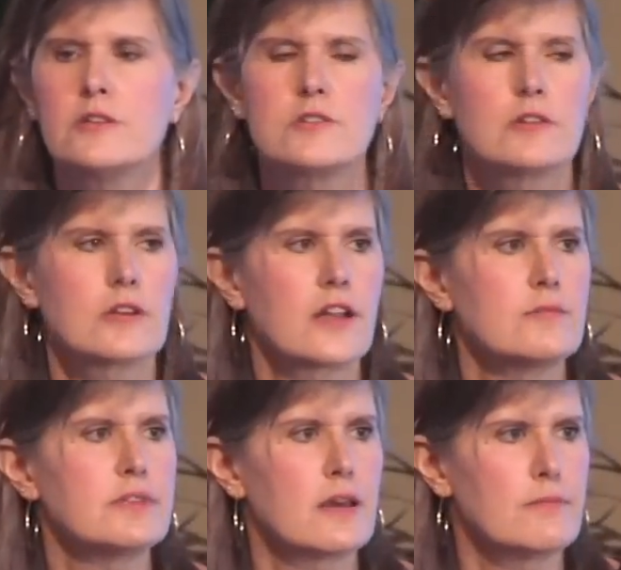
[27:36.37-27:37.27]
So you can kind
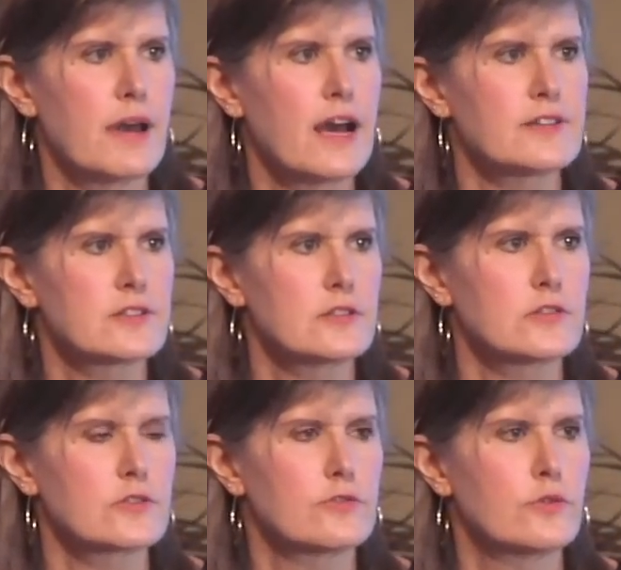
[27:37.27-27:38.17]
of be
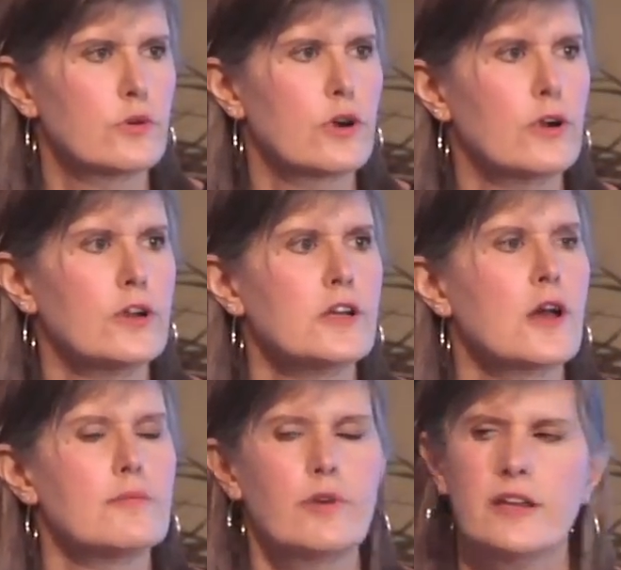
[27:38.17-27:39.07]
ambassadors for
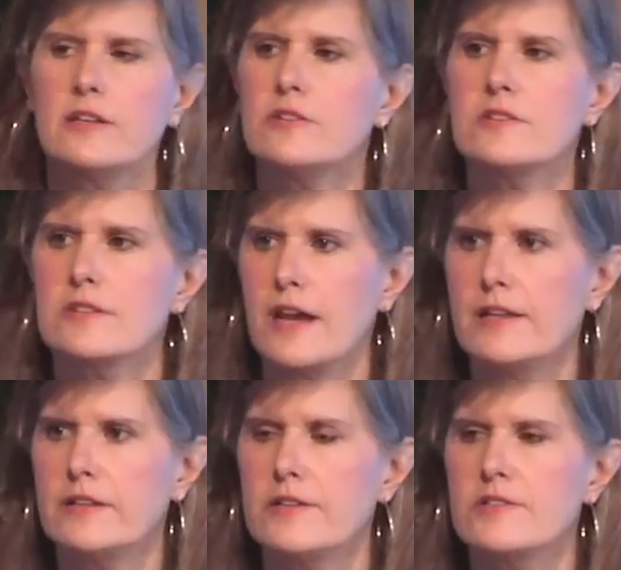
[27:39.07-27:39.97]
breaking the
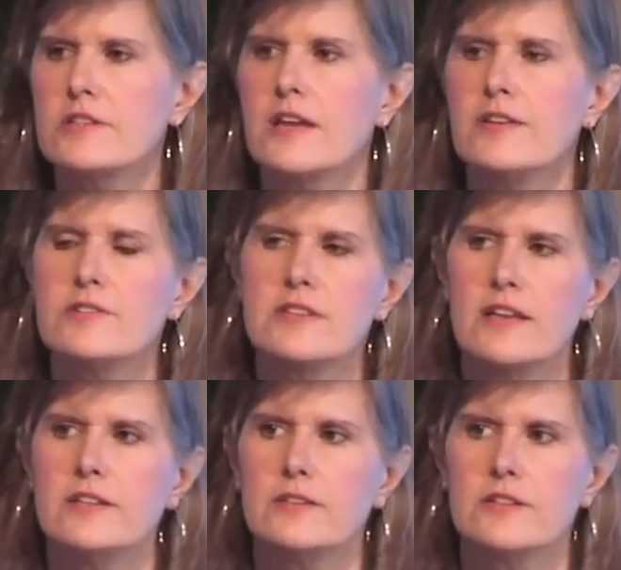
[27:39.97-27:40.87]
silence and
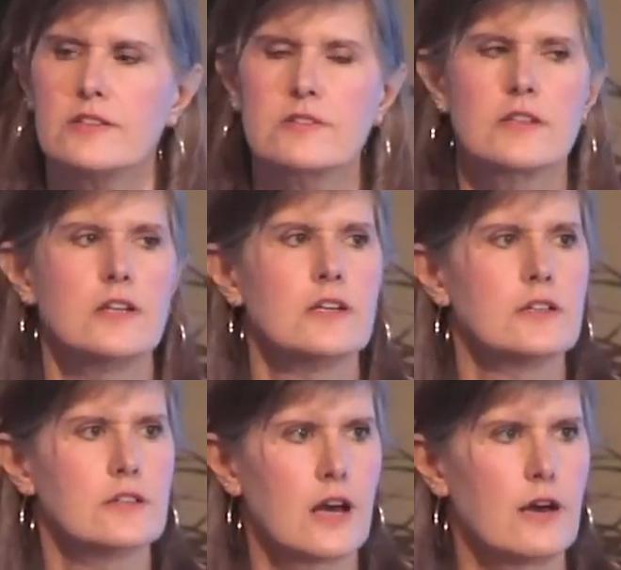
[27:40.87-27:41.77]
sending this
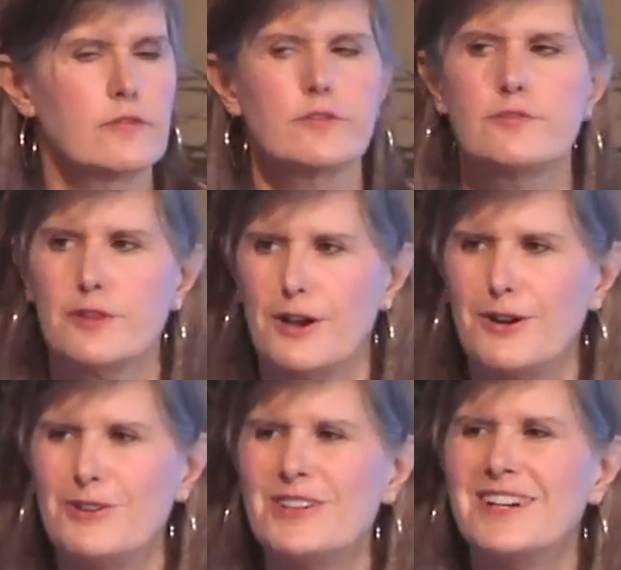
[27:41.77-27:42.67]
lava
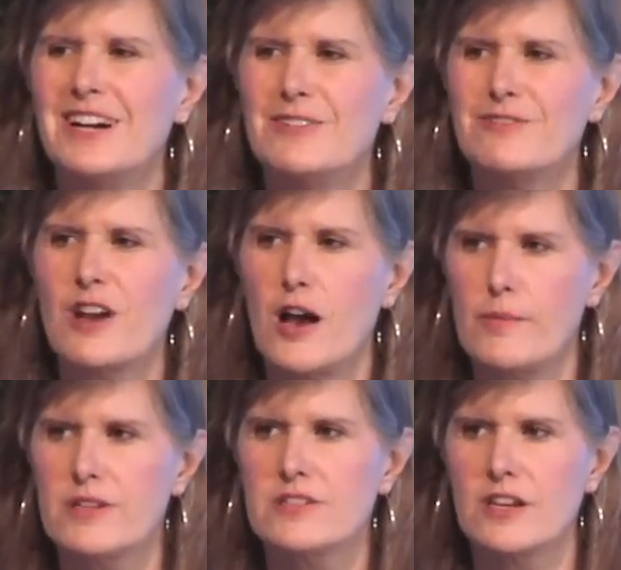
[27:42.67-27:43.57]
flow of
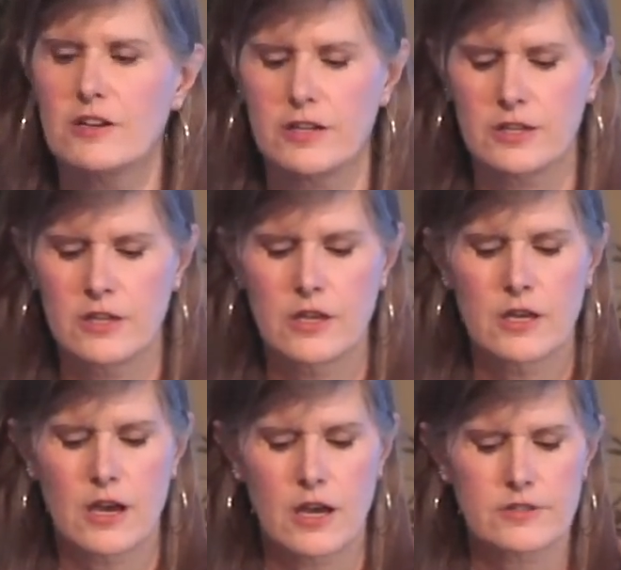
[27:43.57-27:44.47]
commentary
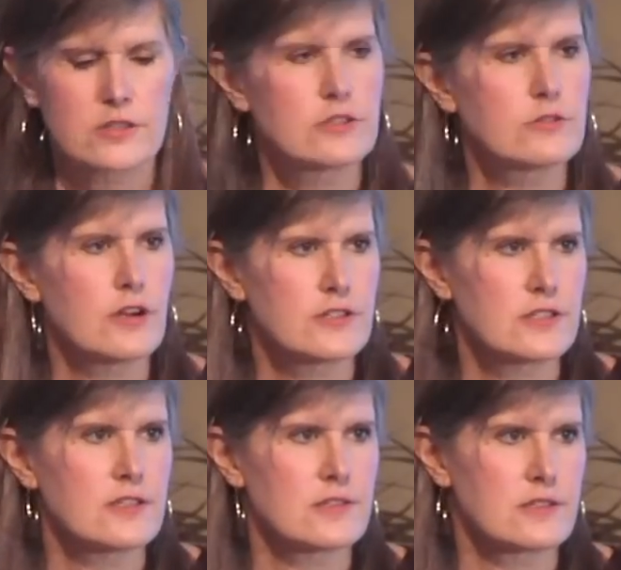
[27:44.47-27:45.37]
to our
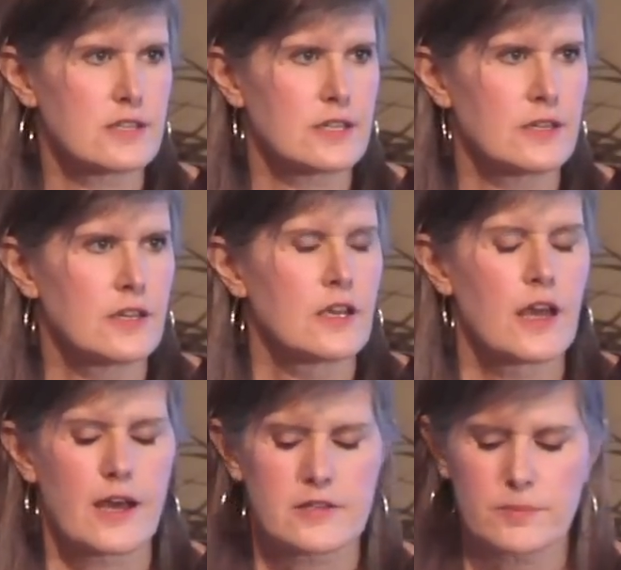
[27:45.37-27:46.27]
DEC
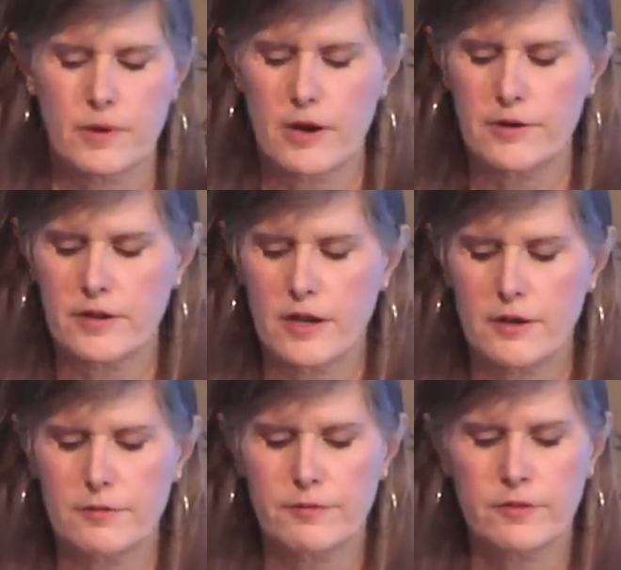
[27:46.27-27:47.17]
as part
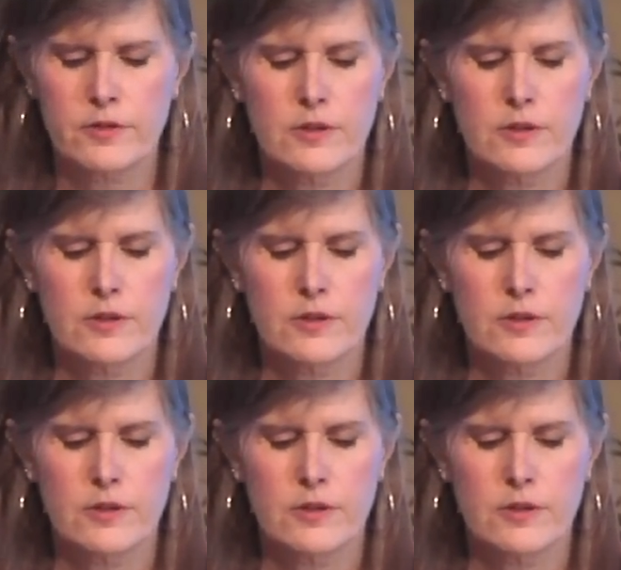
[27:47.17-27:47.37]
of